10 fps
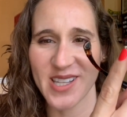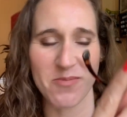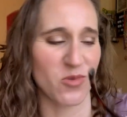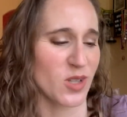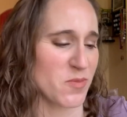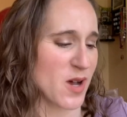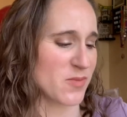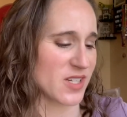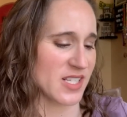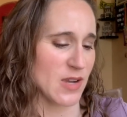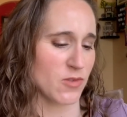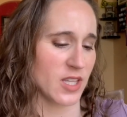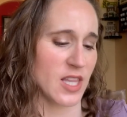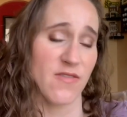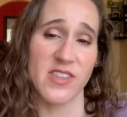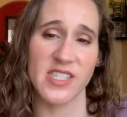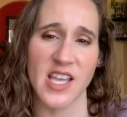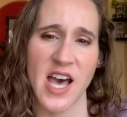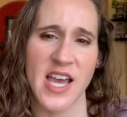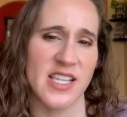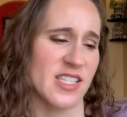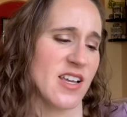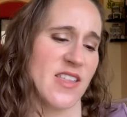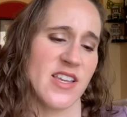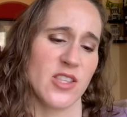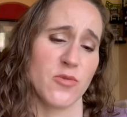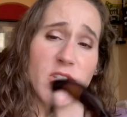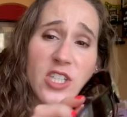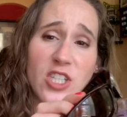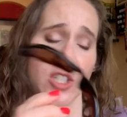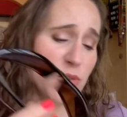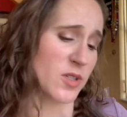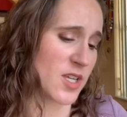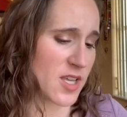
I'm really bummed because I really love the size. I think they're really cute.